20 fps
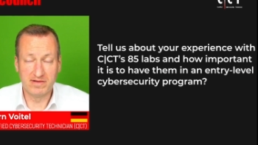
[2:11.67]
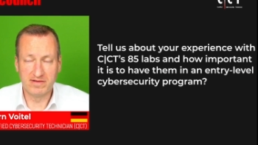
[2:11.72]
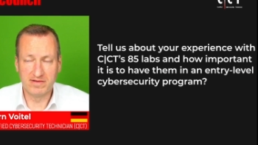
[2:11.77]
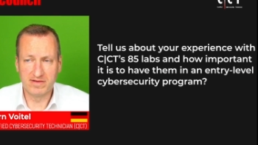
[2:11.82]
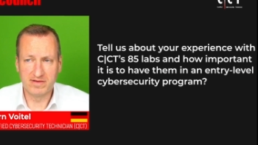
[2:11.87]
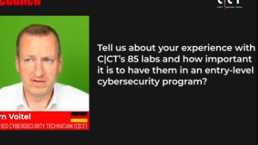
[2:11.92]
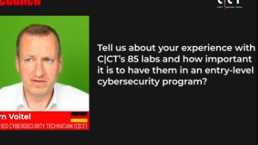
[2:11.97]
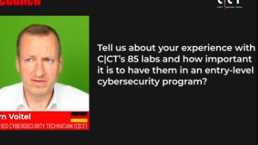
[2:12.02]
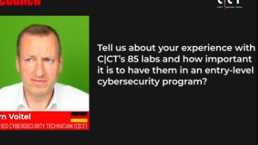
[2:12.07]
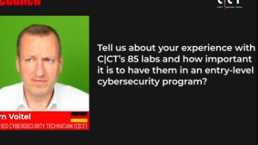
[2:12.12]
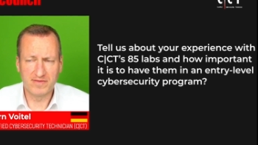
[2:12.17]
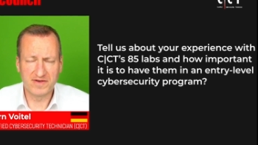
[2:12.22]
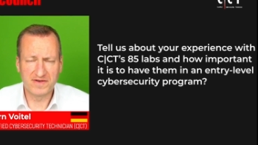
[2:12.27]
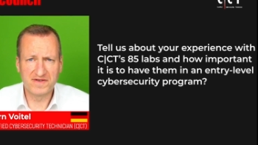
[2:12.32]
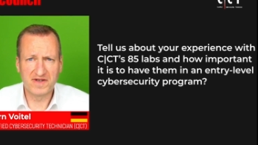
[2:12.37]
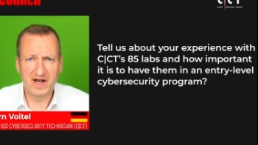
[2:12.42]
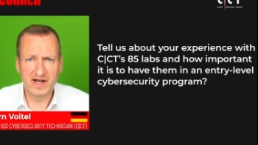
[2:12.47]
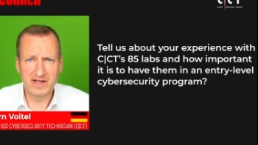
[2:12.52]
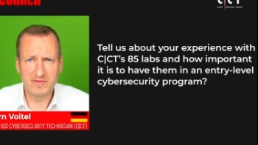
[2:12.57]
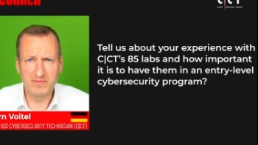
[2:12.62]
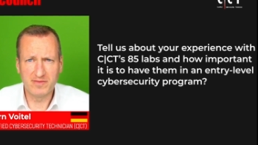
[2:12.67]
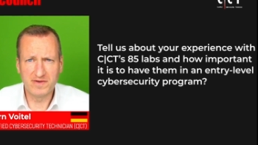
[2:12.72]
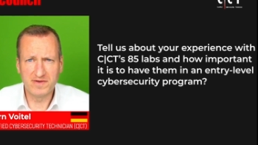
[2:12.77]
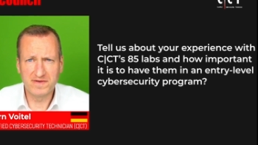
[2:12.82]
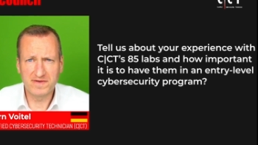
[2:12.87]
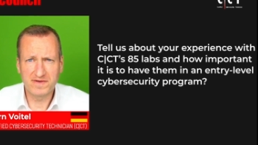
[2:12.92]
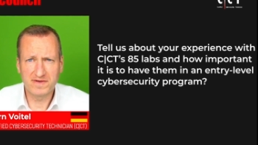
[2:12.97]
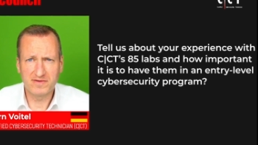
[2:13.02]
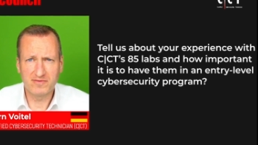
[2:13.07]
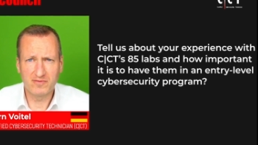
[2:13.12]
uh,
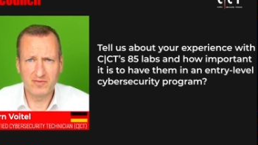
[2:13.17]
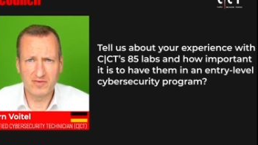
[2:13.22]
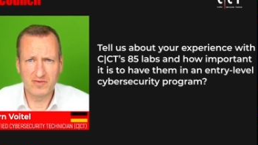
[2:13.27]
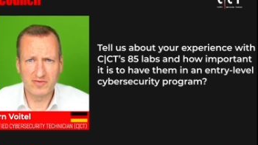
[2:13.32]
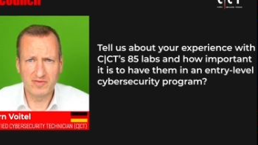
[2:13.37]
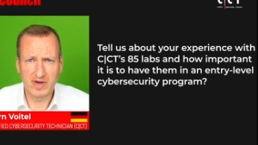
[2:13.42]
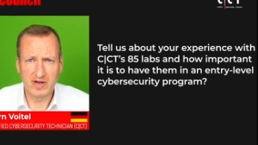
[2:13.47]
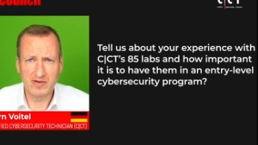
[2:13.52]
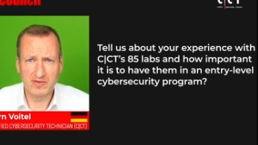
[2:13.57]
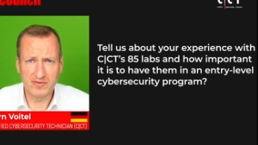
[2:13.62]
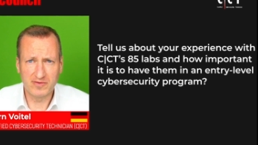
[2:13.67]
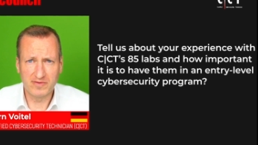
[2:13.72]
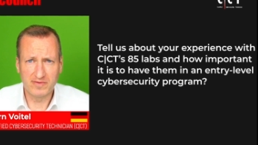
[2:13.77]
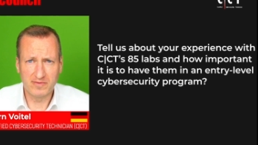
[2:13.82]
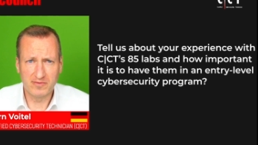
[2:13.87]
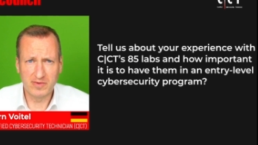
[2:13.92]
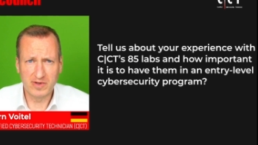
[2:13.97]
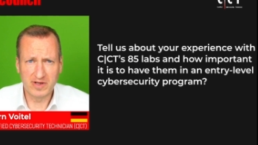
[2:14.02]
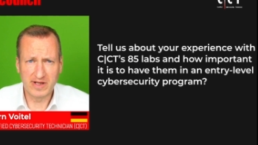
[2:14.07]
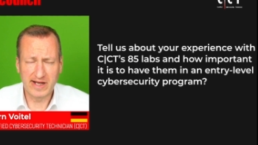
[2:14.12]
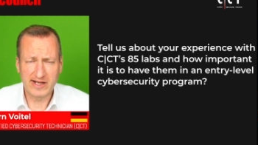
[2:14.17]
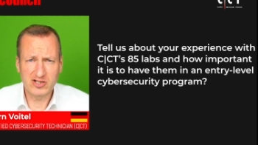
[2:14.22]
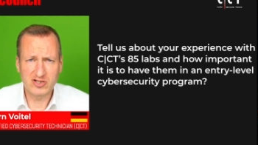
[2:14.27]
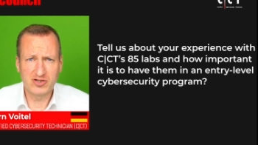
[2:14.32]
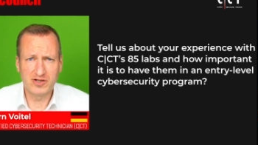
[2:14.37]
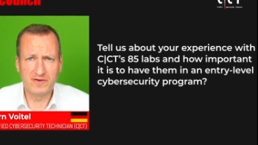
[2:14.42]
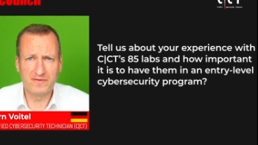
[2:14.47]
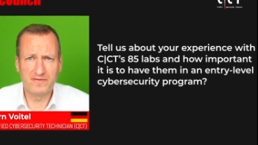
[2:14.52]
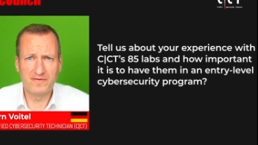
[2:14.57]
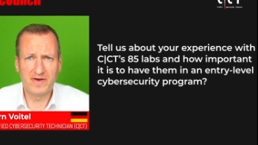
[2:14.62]
assignments where you will
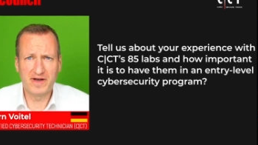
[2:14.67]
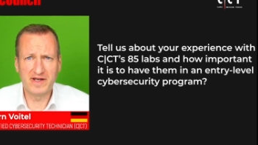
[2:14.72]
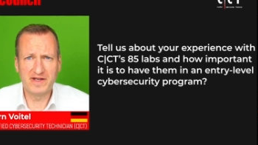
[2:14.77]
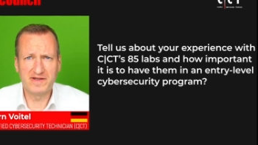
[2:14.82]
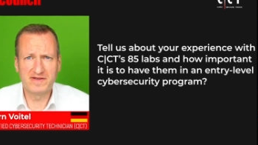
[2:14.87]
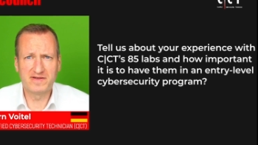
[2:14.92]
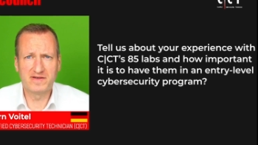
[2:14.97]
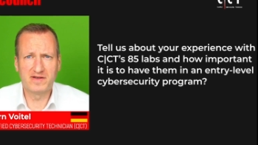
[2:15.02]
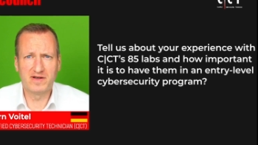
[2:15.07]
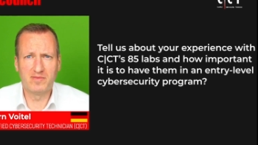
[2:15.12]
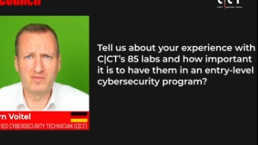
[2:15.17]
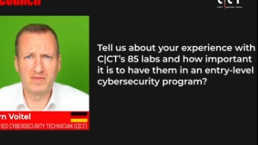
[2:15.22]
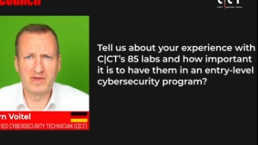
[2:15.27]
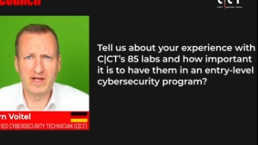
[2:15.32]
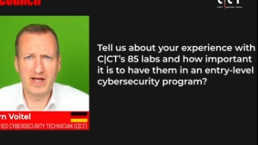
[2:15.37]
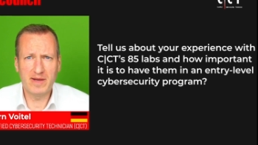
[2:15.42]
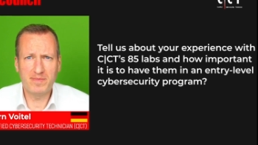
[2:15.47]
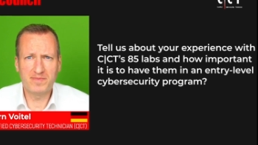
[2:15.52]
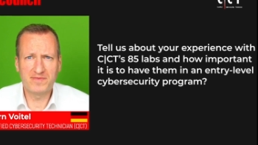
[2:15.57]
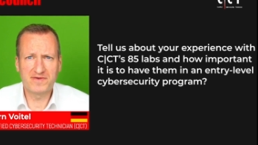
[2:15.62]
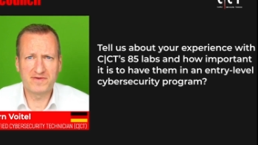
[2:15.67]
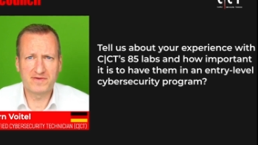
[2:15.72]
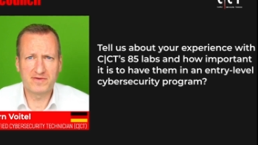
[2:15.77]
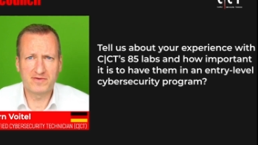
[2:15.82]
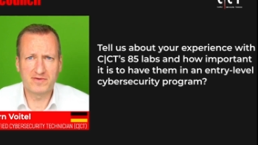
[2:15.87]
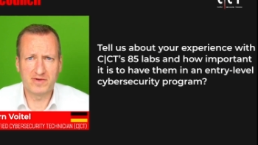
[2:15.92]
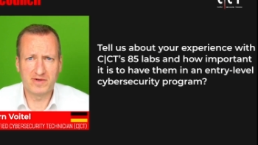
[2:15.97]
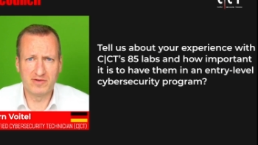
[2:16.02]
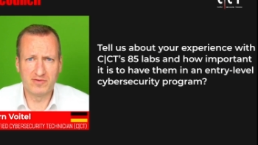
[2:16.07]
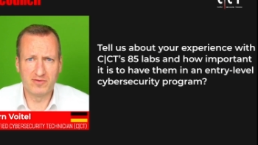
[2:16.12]
actually face some labs
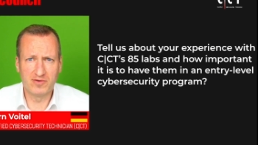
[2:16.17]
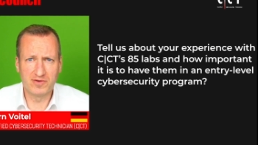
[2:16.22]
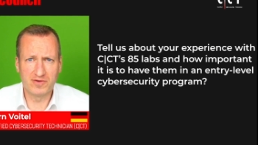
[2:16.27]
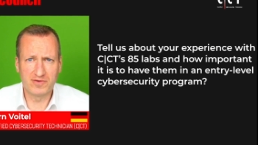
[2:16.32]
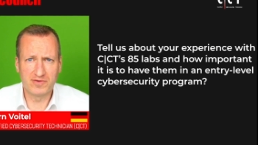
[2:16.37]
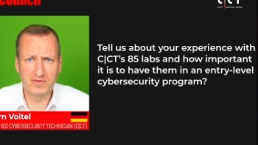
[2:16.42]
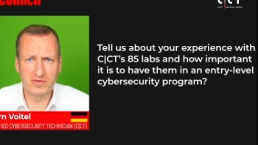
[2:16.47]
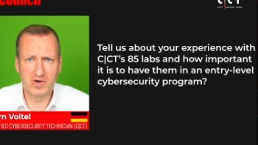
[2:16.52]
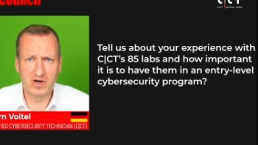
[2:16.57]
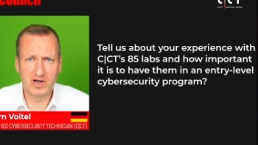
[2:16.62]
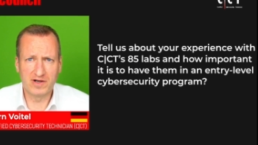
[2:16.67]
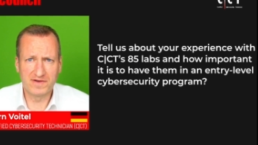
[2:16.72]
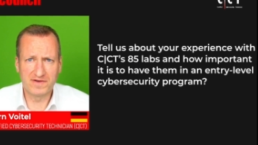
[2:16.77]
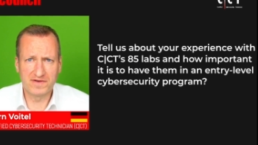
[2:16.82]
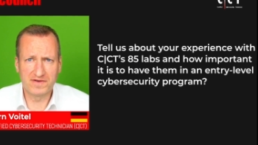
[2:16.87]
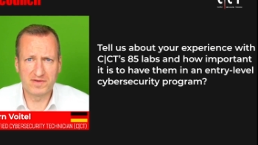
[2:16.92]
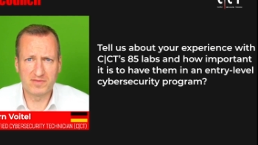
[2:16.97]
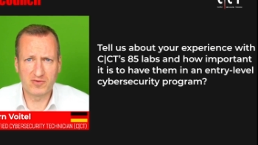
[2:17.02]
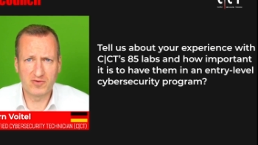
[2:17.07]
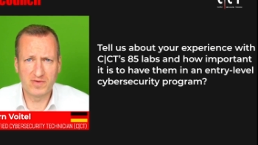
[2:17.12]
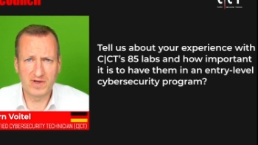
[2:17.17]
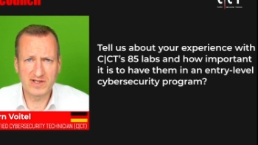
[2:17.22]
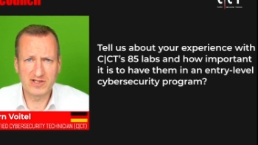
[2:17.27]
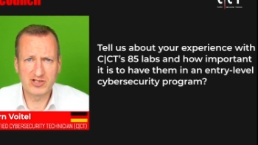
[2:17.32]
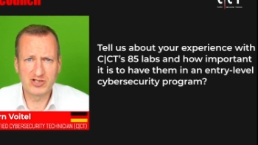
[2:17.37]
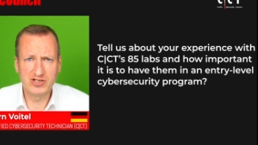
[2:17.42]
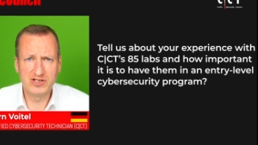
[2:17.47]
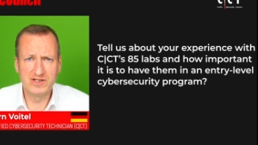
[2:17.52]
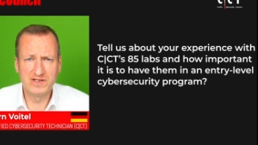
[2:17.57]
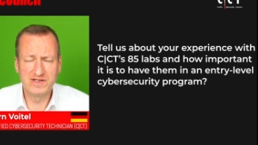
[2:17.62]
in order to answer some
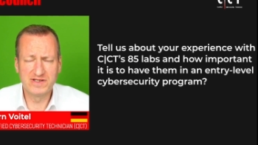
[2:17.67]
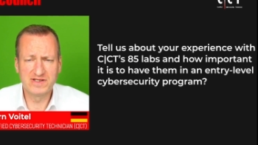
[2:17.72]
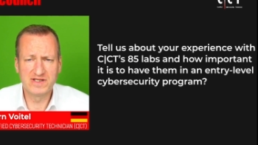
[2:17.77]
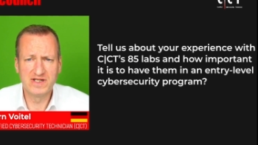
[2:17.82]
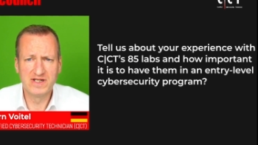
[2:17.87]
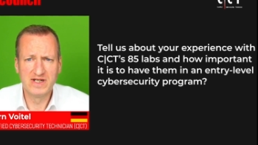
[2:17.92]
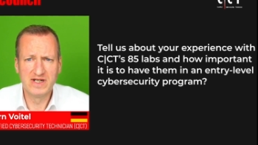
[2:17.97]
questions.